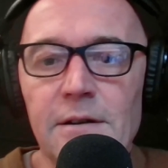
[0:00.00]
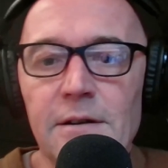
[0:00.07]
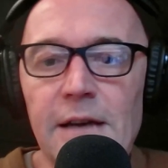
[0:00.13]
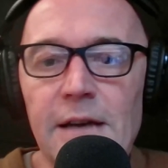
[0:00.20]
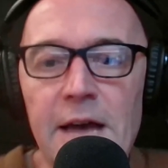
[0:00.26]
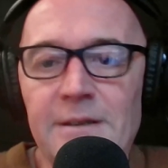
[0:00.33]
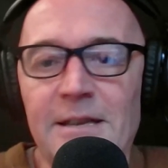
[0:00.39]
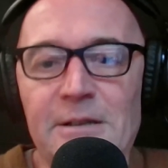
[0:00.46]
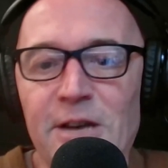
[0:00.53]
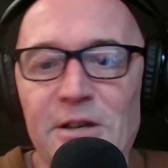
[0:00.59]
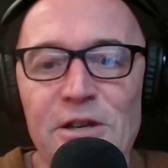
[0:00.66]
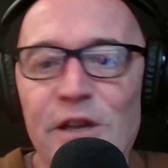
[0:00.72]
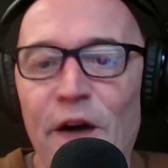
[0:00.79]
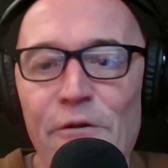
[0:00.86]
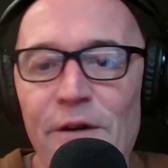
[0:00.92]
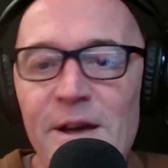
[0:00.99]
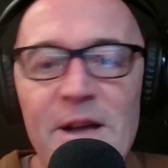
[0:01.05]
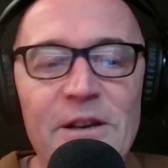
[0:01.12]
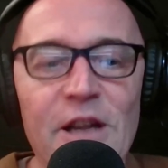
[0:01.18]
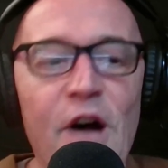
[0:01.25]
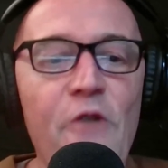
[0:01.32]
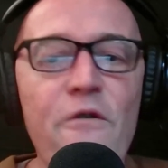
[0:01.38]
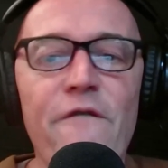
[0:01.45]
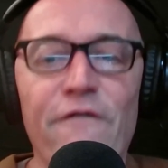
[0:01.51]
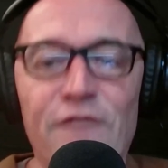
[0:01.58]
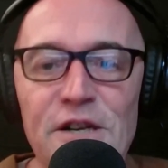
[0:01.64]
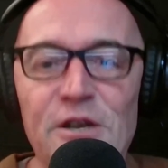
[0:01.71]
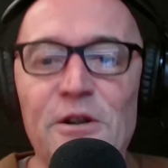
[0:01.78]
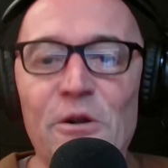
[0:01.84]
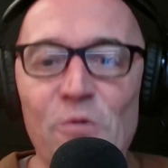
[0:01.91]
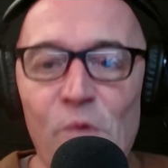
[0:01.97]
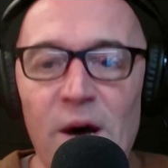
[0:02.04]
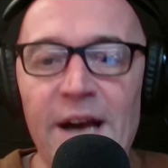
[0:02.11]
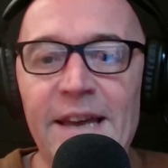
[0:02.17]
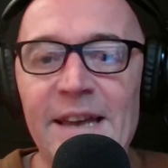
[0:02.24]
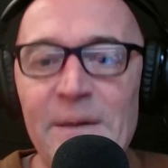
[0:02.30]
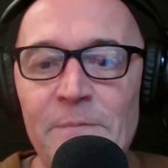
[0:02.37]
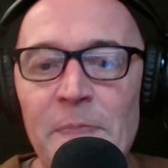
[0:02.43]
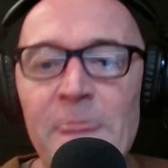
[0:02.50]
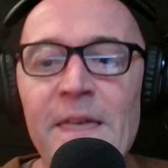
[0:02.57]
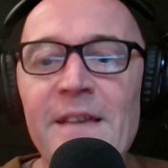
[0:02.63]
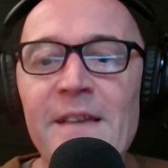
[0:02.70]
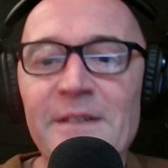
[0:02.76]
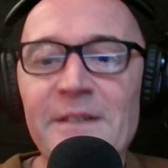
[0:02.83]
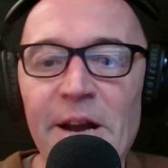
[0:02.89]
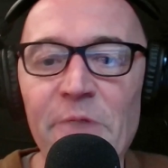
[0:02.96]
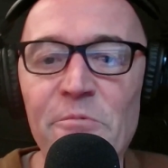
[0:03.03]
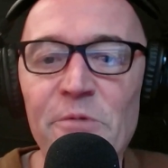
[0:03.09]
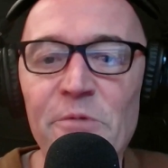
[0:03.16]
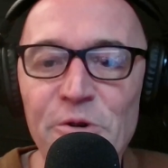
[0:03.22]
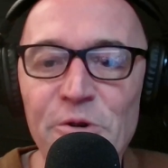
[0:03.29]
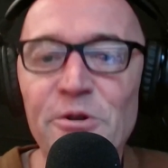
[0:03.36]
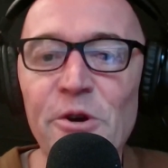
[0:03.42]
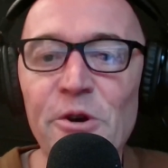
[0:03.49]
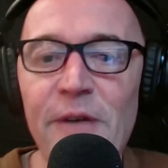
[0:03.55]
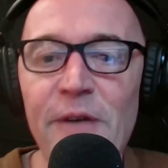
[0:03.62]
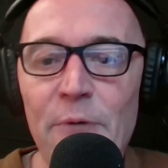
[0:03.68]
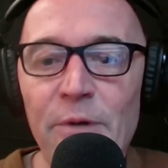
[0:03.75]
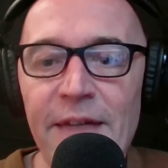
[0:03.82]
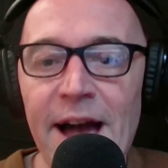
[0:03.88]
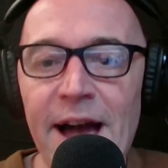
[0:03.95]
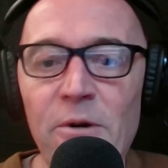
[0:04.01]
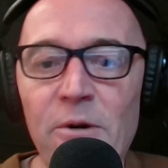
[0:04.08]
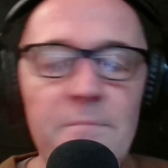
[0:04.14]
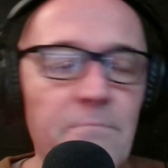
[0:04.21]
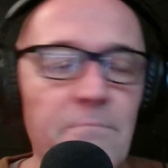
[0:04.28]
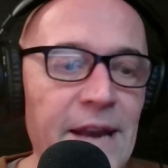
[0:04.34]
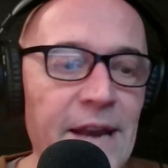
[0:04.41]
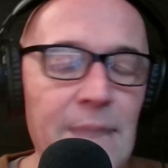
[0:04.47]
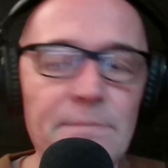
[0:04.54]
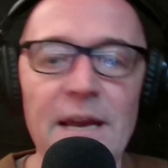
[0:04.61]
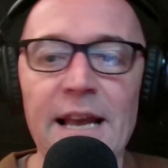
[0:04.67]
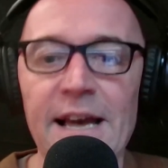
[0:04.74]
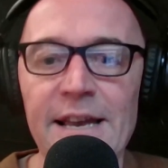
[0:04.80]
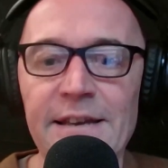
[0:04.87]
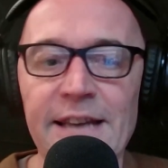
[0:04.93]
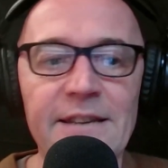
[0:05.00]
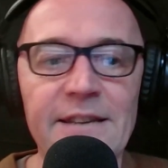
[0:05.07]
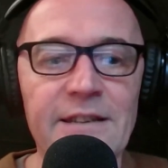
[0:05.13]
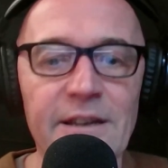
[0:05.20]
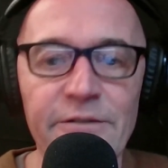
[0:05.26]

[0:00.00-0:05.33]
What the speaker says: So just no physical way. You can do that without manipulating data.